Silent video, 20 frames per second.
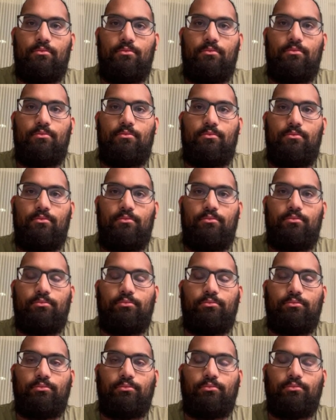
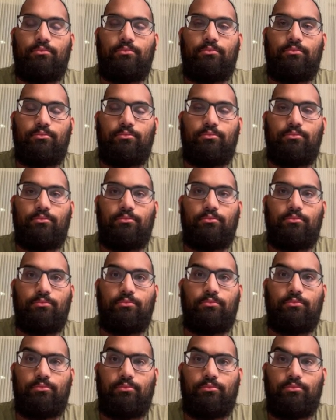
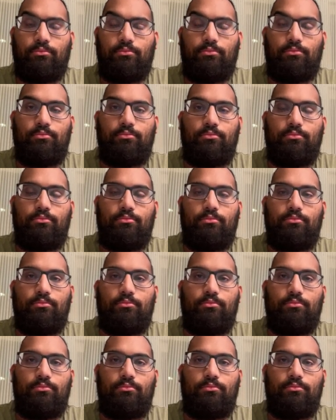
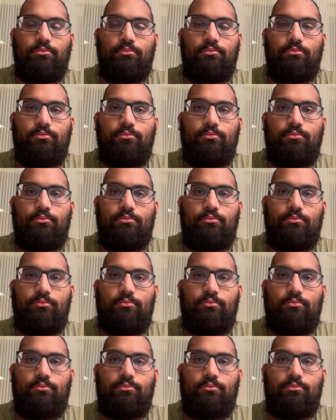(not speaking)